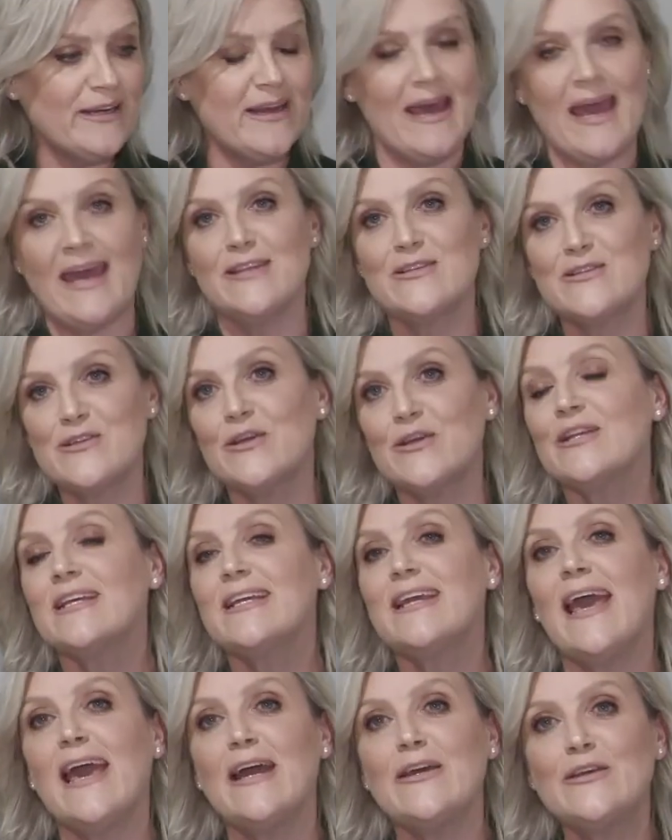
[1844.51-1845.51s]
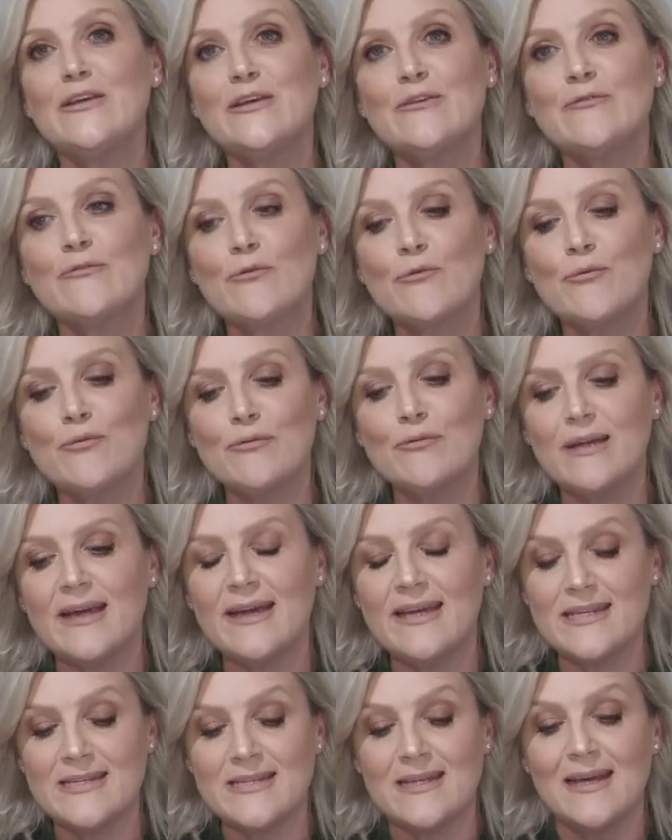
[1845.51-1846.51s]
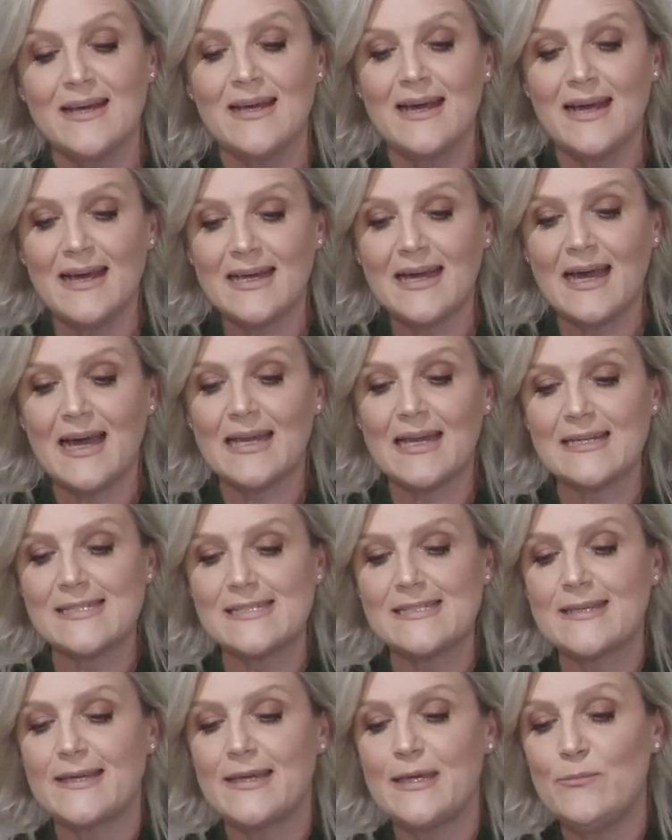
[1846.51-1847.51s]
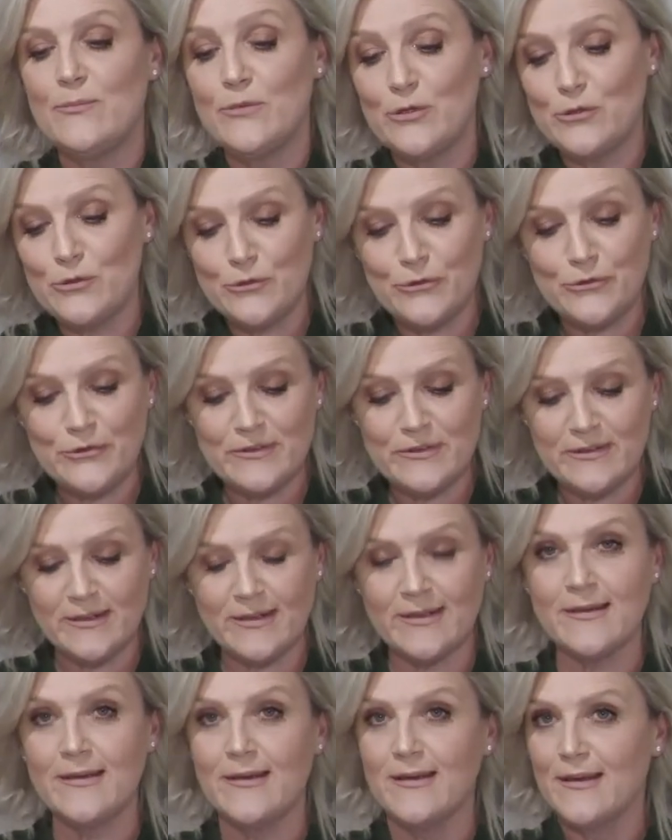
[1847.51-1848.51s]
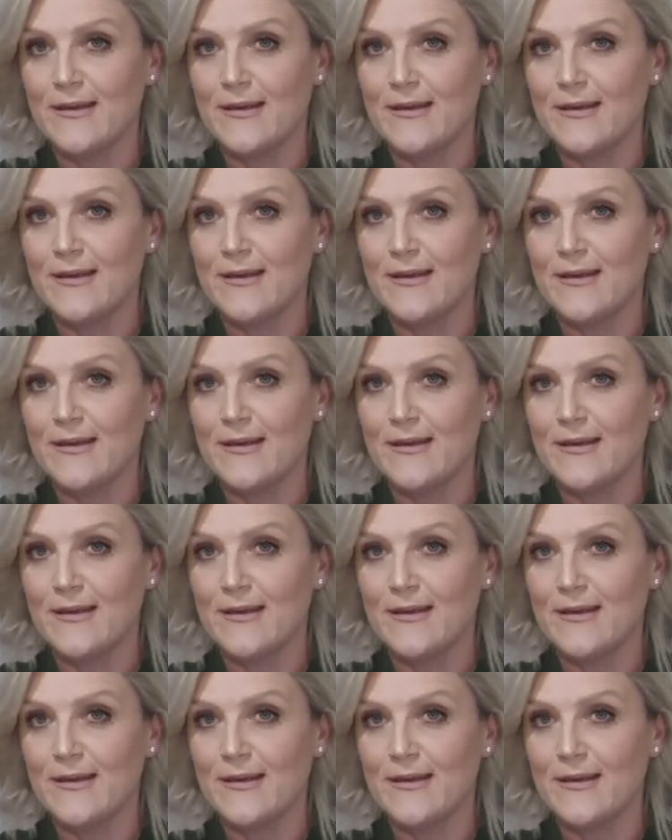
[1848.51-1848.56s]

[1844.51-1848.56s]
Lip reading: and certainly how you can create a colour scheme using